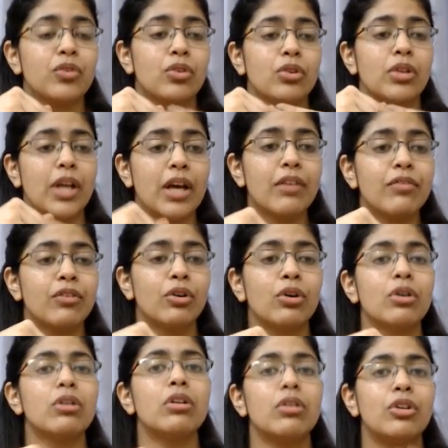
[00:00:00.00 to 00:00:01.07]
So
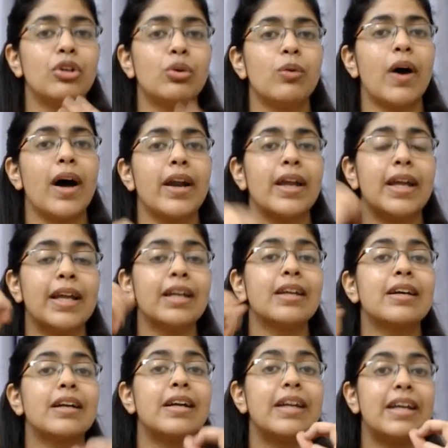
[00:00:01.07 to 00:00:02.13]
therefore, you are
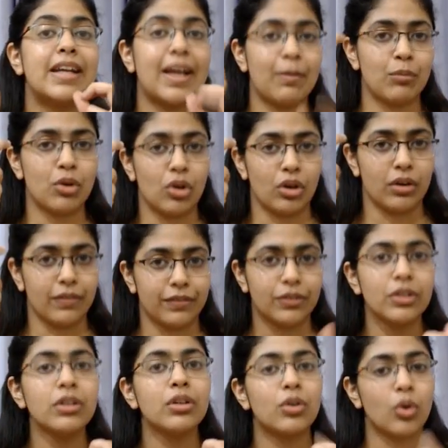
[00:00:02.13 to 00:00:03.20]
in contempt of
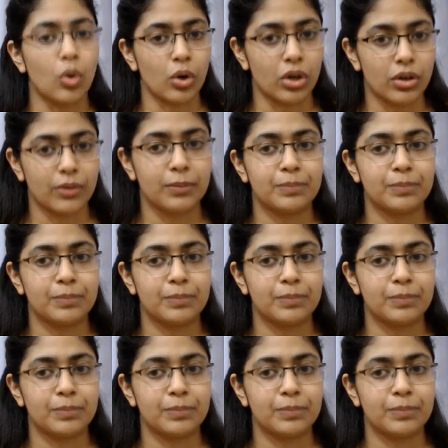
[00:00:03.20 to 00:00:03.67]
the court.